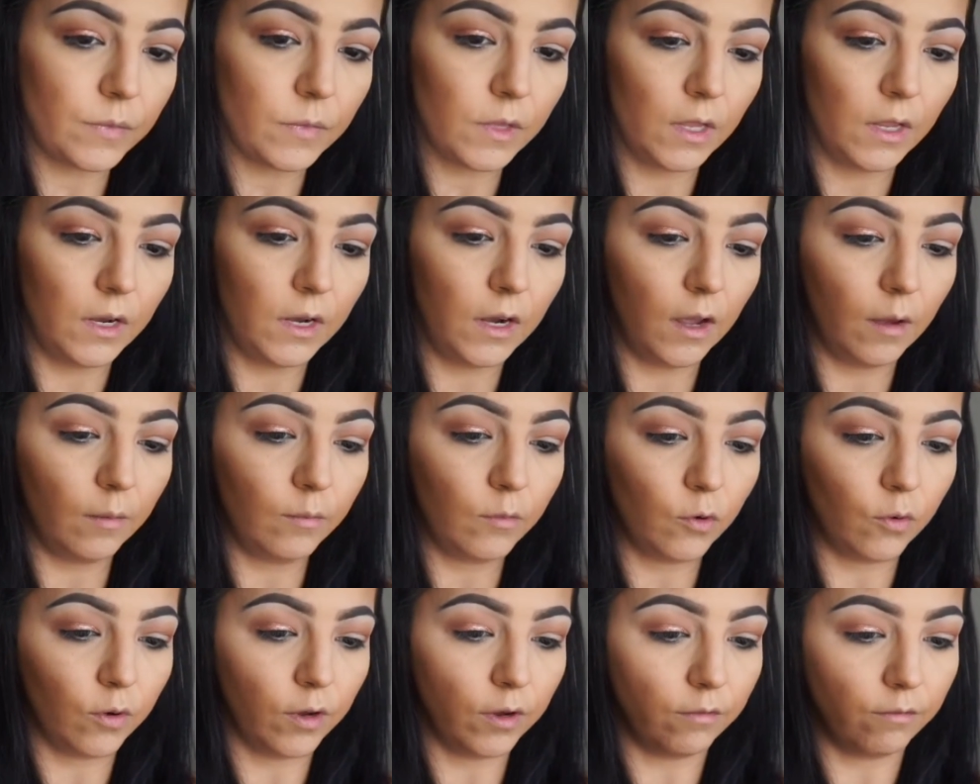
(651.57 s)
Now I'm
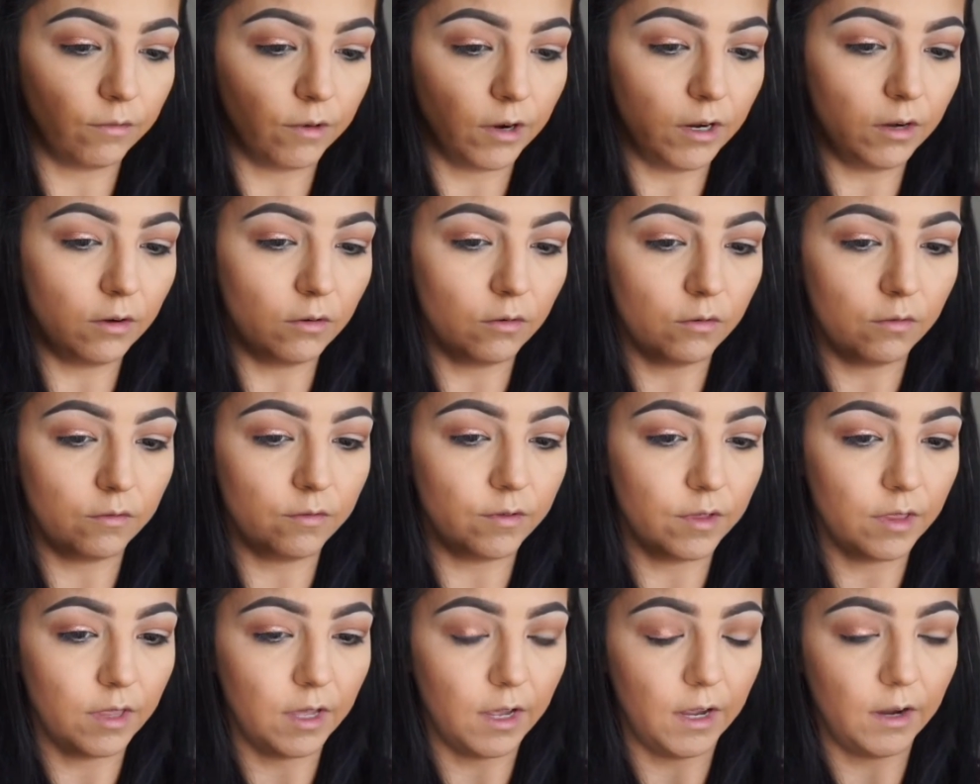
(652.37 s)
going right over
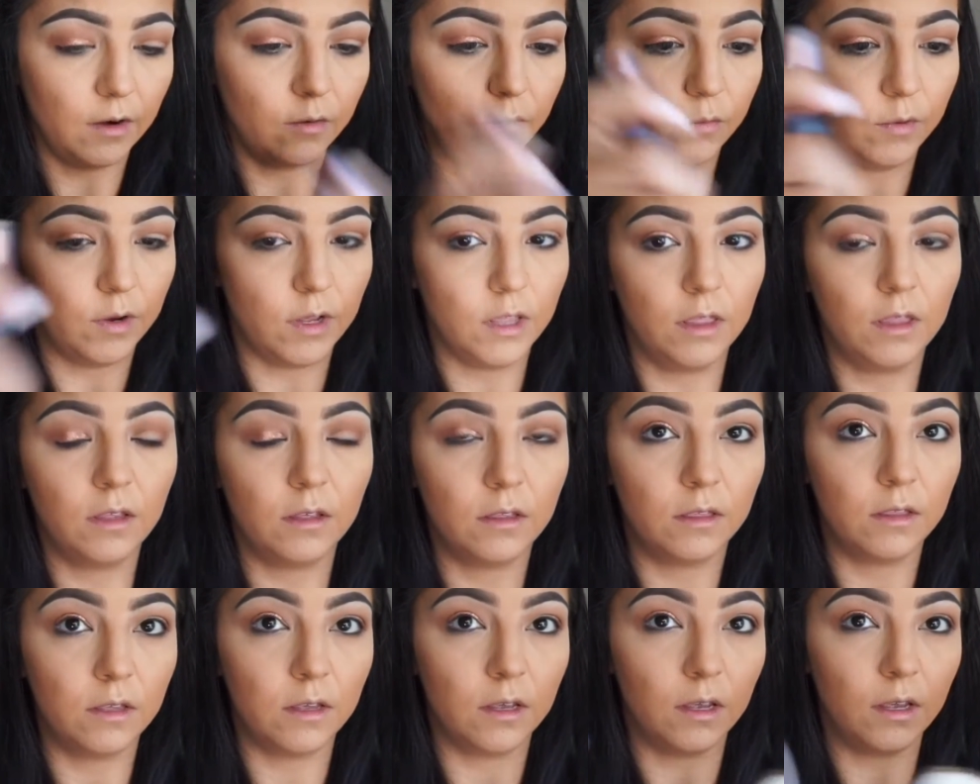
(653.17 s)
that with
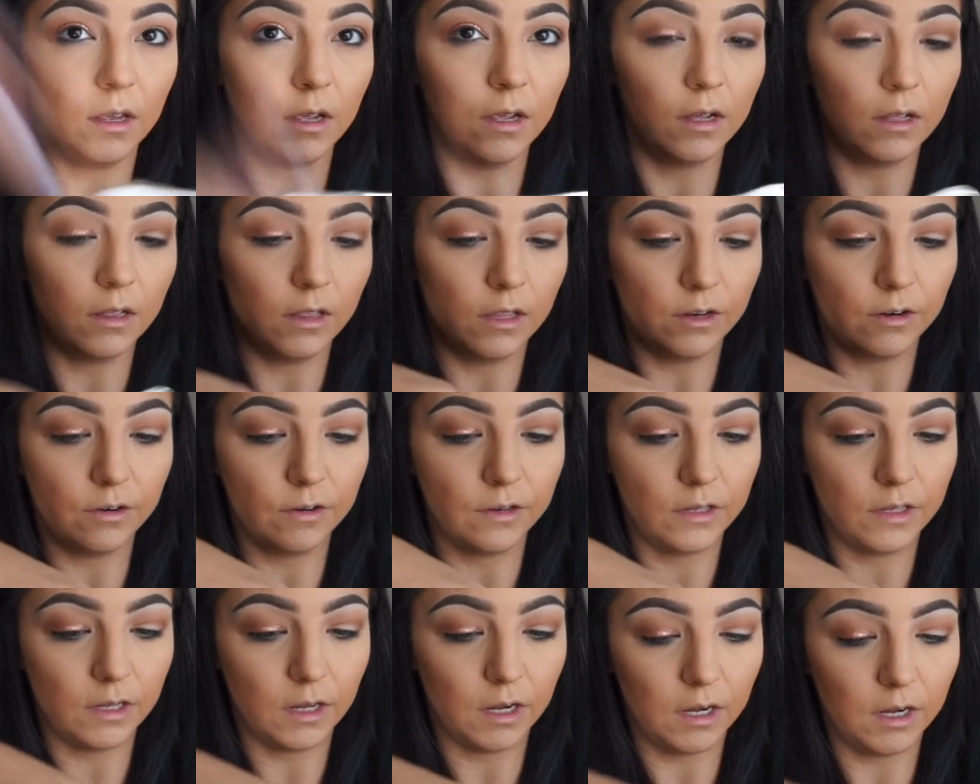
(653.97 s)
the glitter
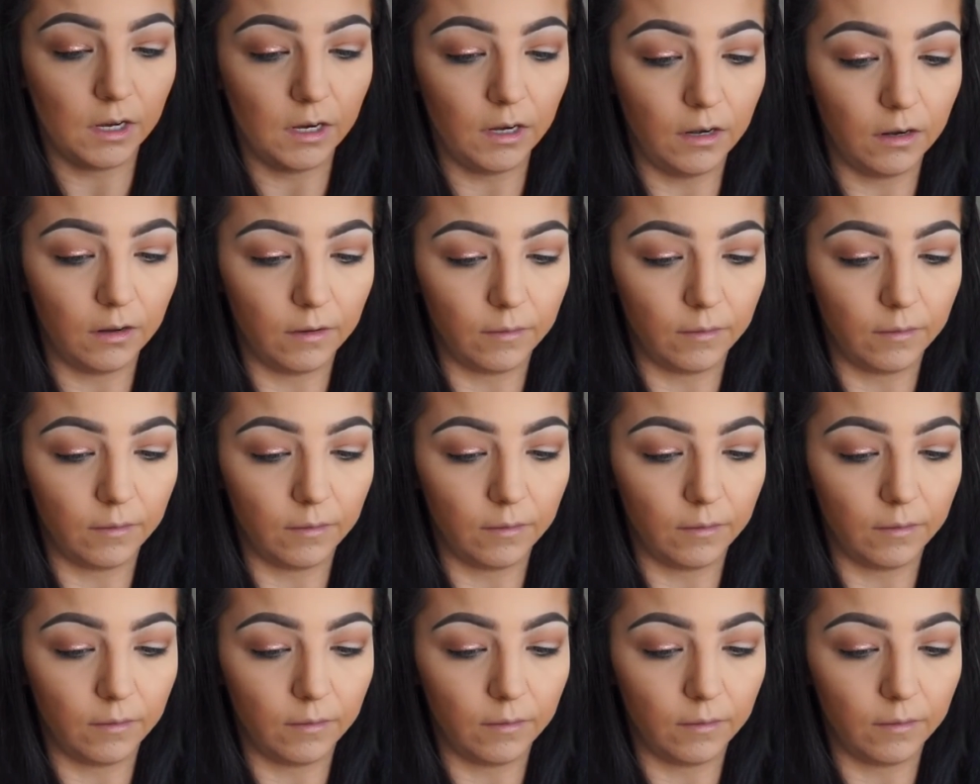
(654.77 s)
side.